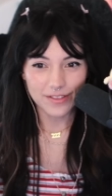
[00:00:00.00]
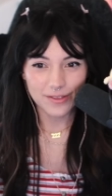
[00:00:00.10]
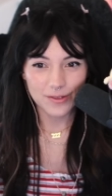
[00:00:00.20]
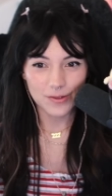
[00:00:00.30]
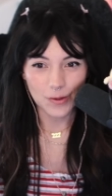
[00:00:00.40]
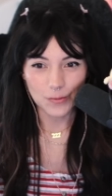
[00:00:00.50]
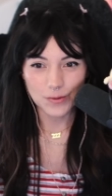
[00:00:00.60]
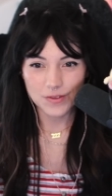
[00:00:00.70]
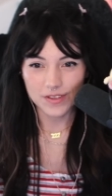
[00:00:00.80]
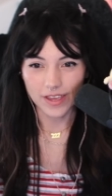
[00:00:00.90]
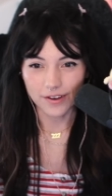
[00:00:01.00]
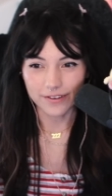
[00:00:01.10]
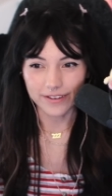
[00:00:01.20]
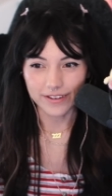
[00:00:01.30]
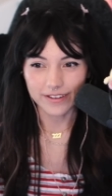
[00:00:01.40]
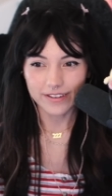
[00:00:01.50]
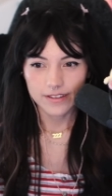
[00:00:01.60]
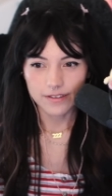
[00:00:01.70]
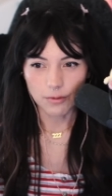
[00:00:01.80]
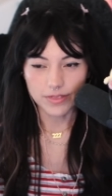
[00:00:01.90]
so scary.
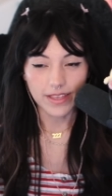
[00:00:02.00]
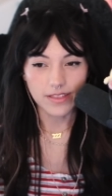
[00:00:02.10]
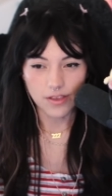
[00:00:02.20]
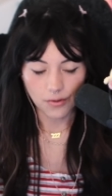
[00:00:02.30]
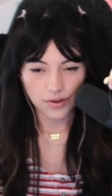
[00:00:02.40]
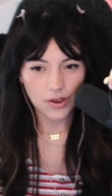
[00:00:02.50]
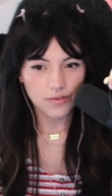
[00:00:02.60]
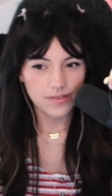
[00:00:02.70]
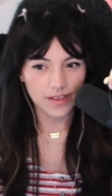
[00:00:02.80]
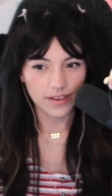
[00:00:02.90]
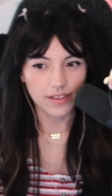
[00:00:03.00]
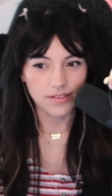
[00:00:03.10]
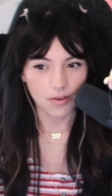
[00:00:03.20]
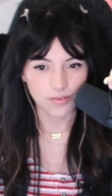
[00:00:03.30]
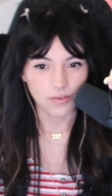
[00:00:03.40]
What they don't know is that it's also